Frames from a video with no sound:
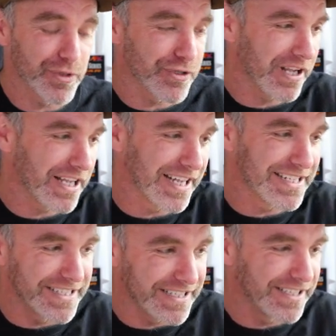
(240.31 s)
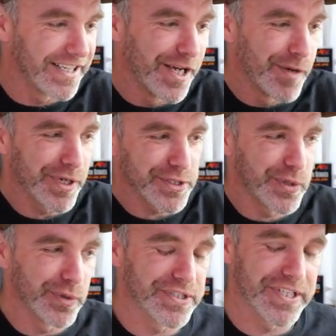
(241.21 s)
to Australia, they didn't, but it's
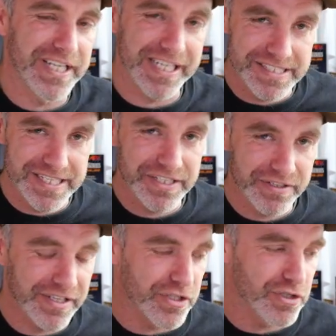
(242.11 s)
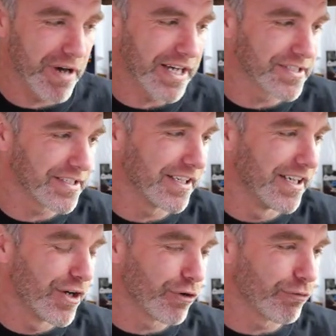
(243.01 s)
cool to see they're continuing the dragster
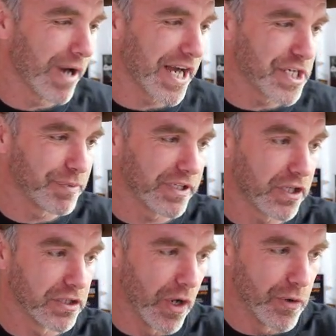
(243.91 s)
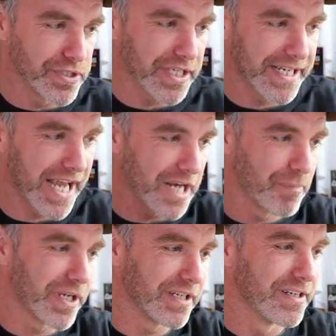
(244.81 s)
range. But closed
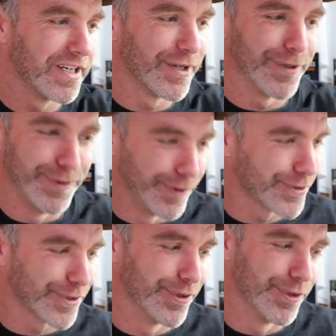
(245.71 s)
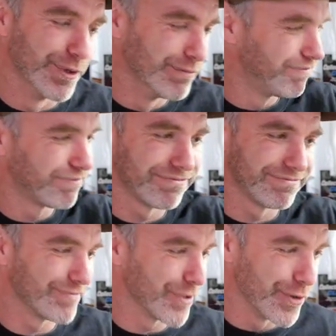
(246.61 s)
canopy, looks cool,
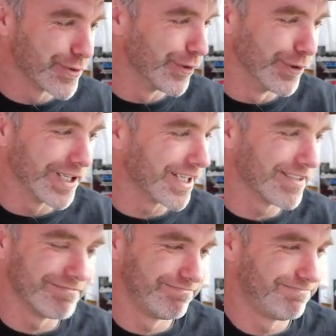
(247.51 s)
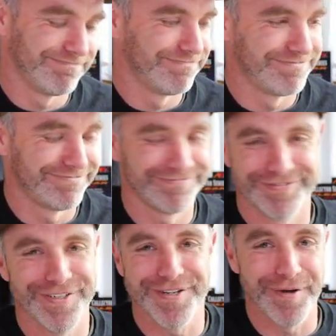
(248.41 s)
new tooling.
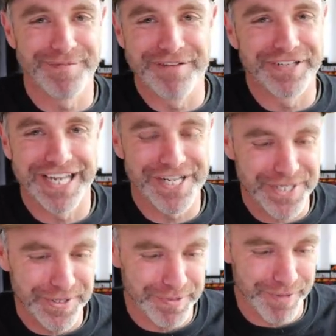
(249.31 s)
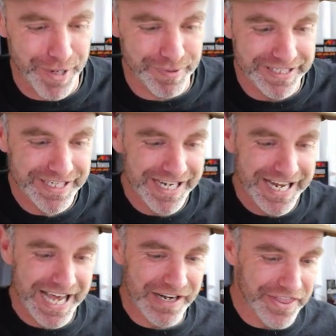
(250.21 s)
I'm loving HL at the moment.
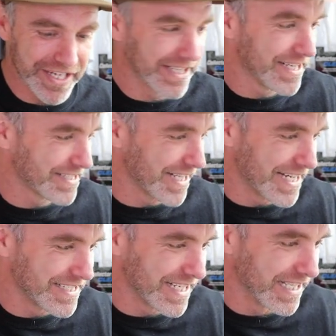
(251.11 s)
And I think this is the